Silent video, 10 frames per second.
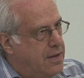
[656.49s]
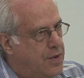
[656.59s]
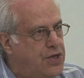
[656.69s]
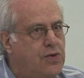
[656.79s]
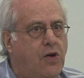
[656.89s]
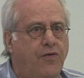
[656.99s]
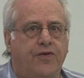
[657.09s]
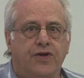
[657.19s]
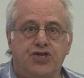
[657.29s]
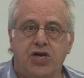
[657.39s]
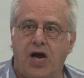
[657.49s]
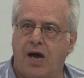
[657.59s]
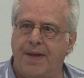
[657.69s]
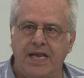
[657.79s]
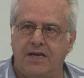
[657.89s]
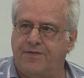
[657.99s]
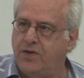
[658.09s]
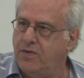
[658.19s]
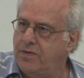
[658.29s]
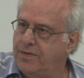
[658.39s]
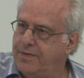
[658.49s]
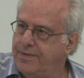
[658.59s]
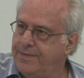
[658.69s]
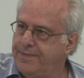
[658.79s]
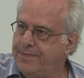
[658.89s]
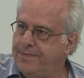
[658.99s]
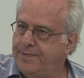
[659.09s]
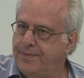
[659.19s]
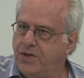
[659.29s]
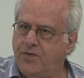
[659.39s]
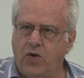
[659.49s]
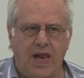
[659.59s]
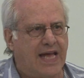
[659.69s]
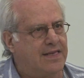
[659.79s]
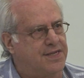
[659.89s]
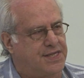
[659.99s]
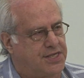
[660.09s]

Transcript: when you go for a job, any of you all had this